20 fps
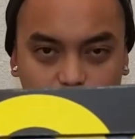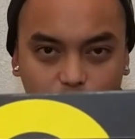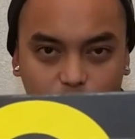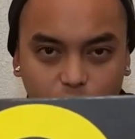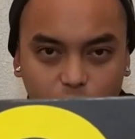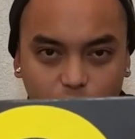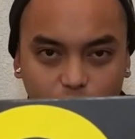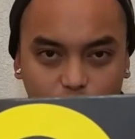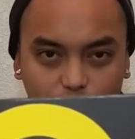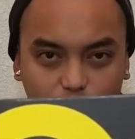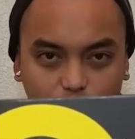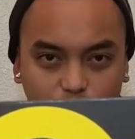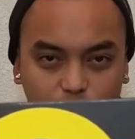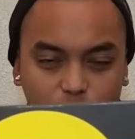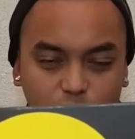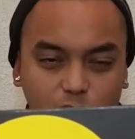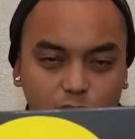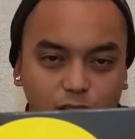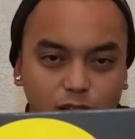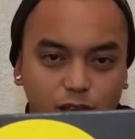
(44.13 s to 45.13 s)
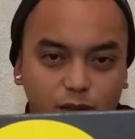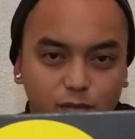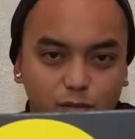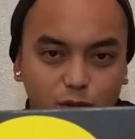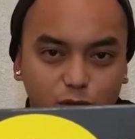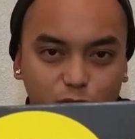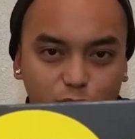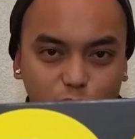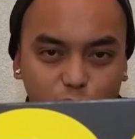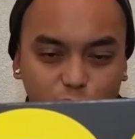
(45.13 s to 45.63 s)
Yeah, Crazy Light
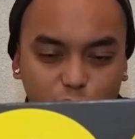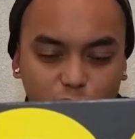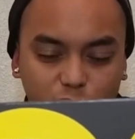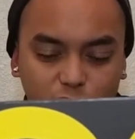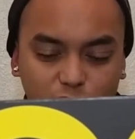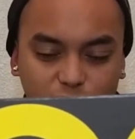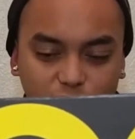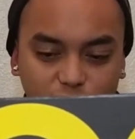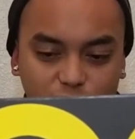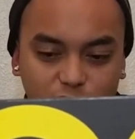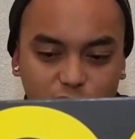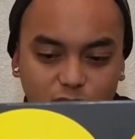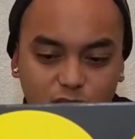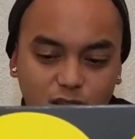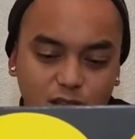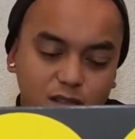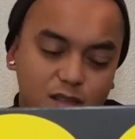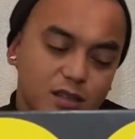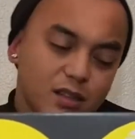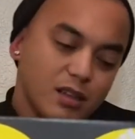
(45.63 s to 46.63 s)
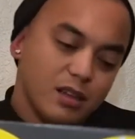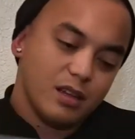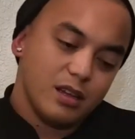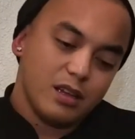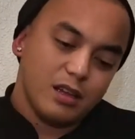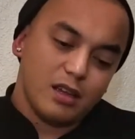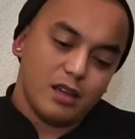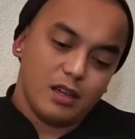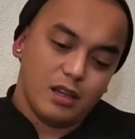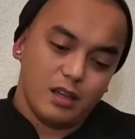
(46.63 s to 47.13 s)
Boost 2016
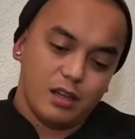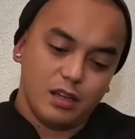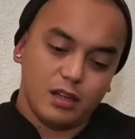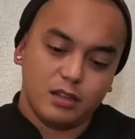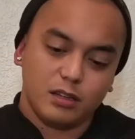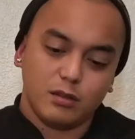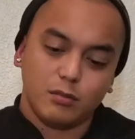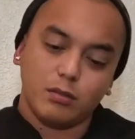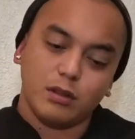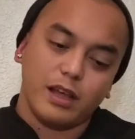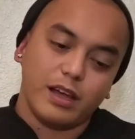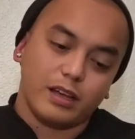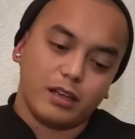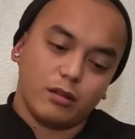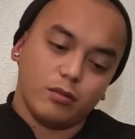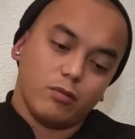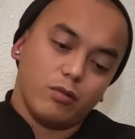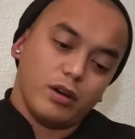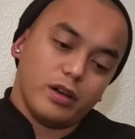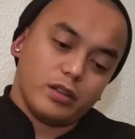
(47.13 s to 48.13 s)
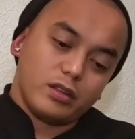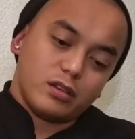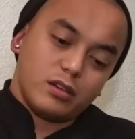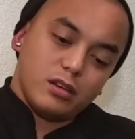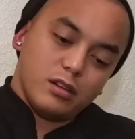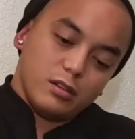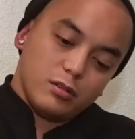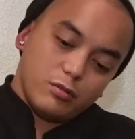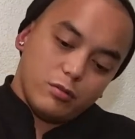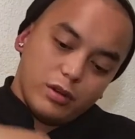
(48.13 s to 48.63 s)
and the black and white
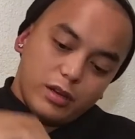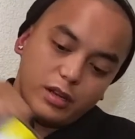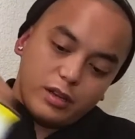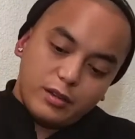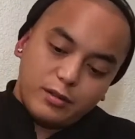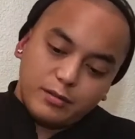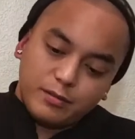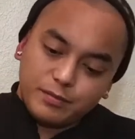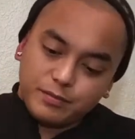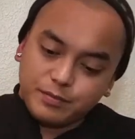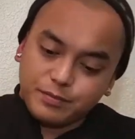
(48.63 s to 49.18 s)
colorway.